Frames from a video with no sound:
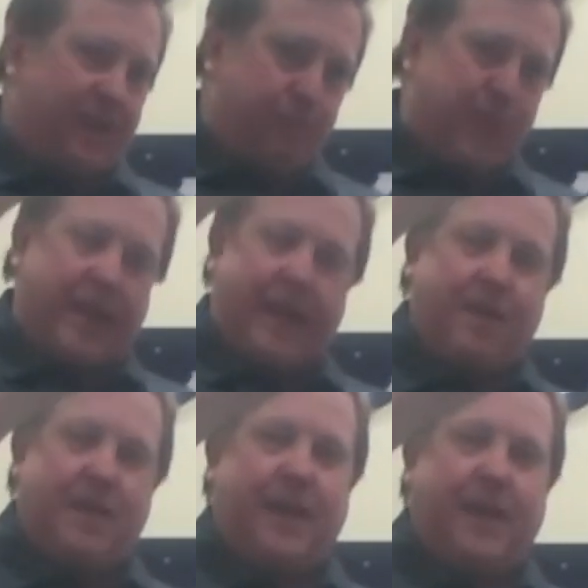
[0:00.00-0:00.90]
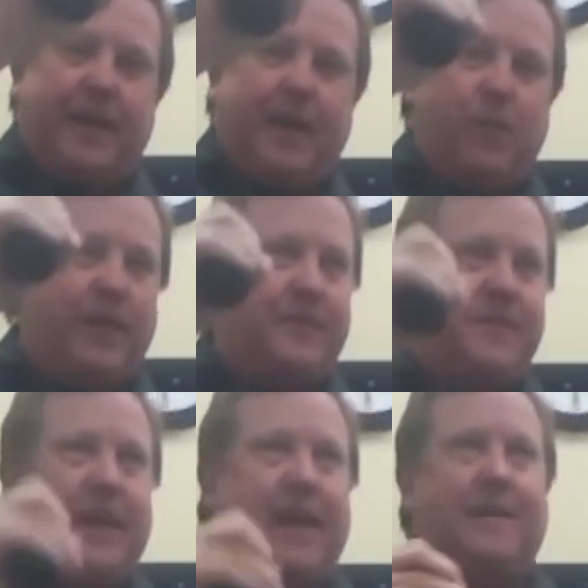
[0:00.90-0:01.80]
big area and I want to
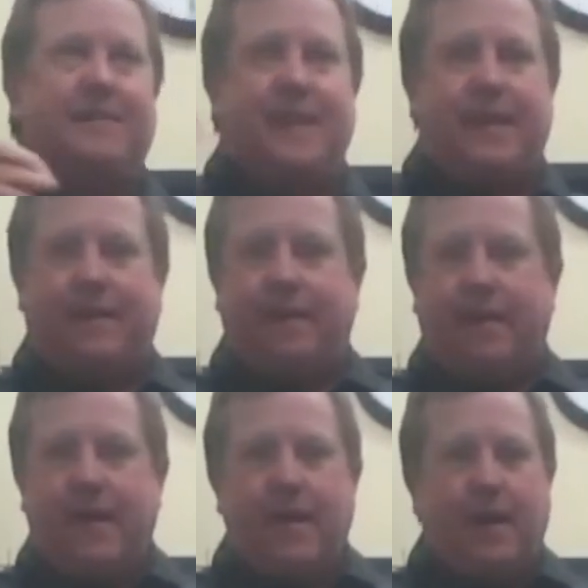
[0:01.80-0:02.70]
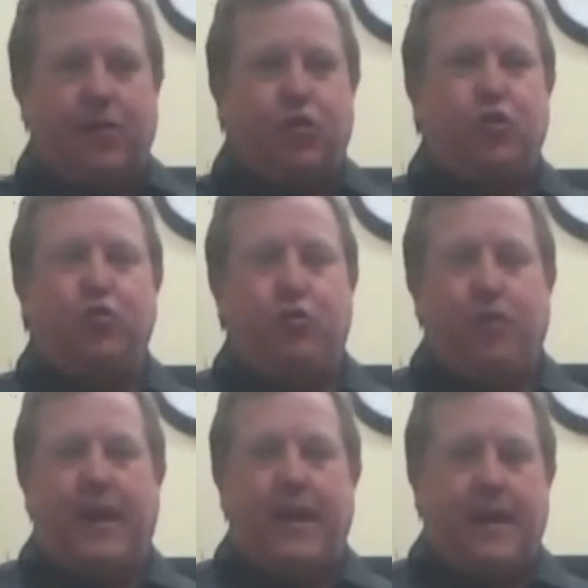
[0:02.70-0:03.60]
say, hey, is that a
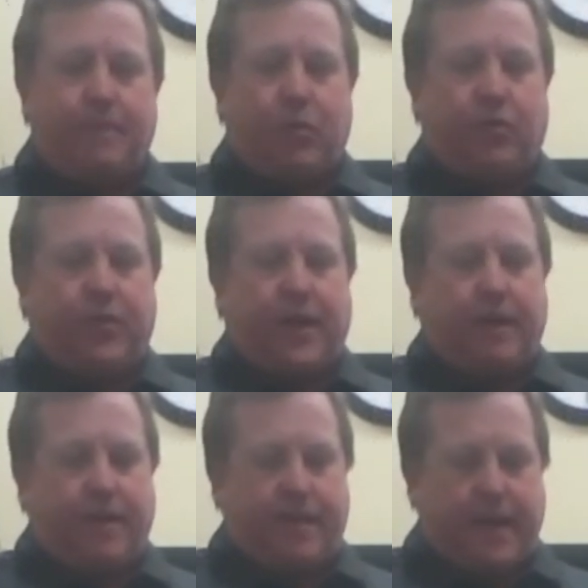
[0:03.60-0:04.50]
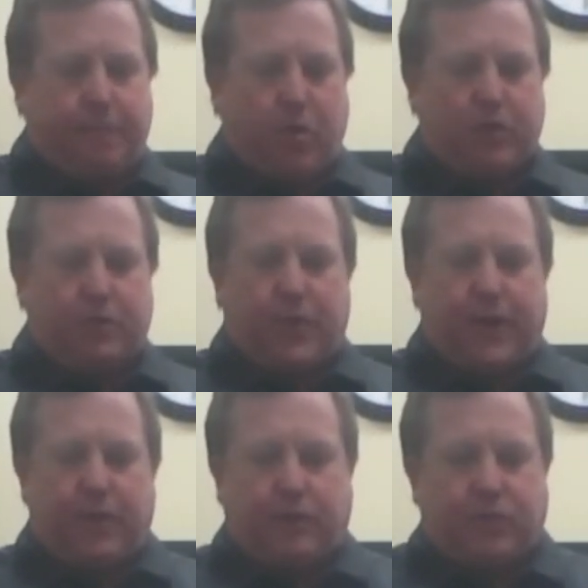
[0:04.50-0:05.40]
shooter animal, that
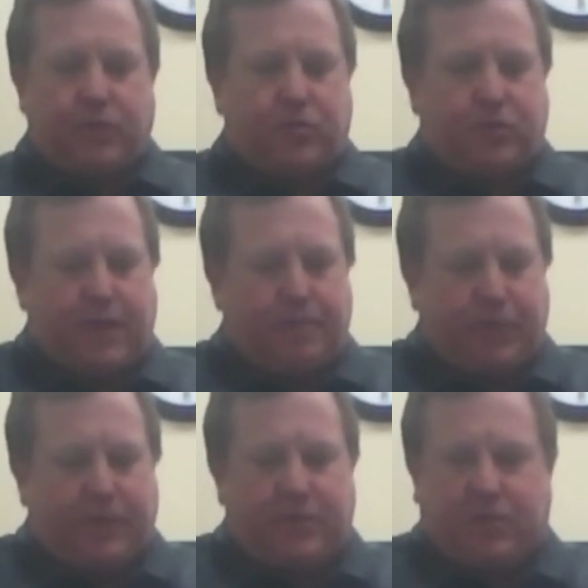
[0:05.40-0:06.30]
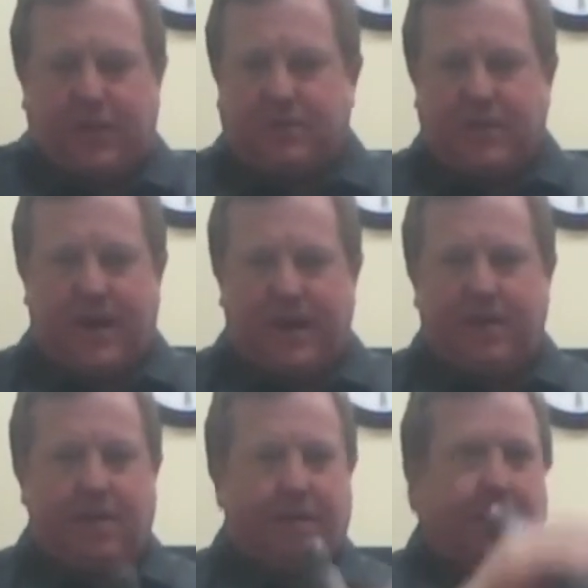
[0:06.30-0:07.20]
multiplier just simply sits on here,